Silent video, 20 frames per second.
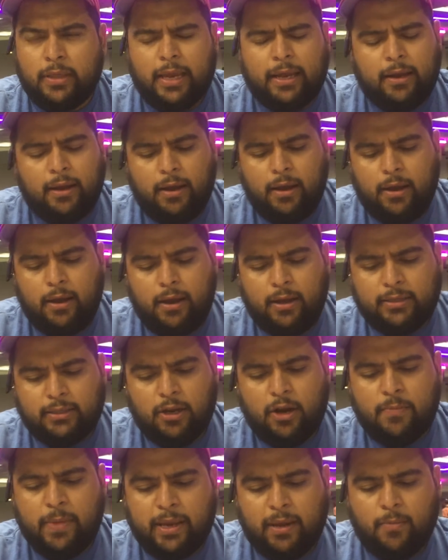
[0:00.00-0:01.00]
like I
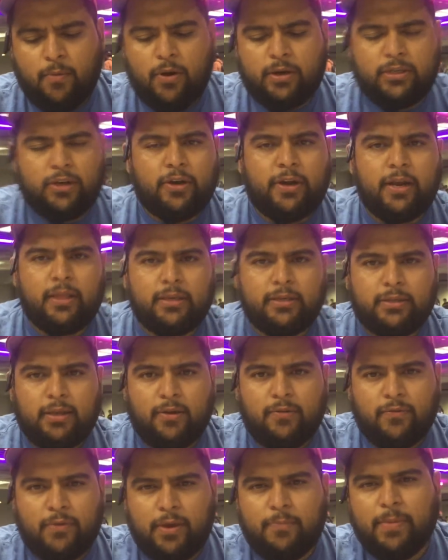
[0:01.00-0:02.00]
started making more, started killing
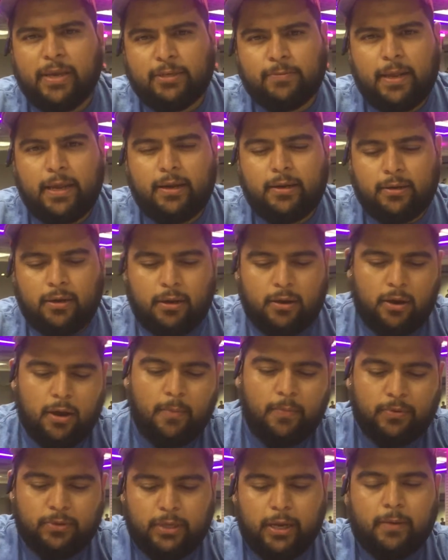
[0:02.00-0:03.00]
stuff. He misplayed a
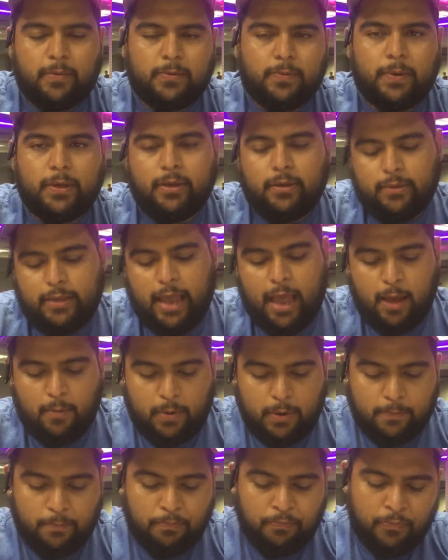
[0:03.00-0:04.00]
couple of times, but that
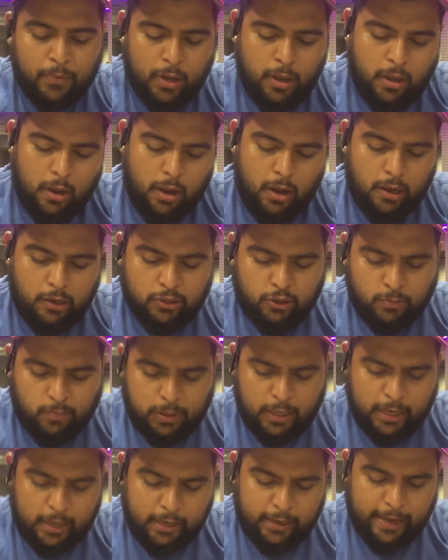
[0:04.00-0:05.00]
happened. I also
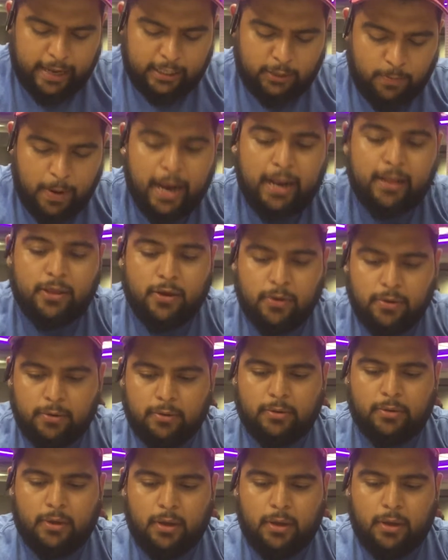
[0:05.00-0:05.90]
played against Paleo.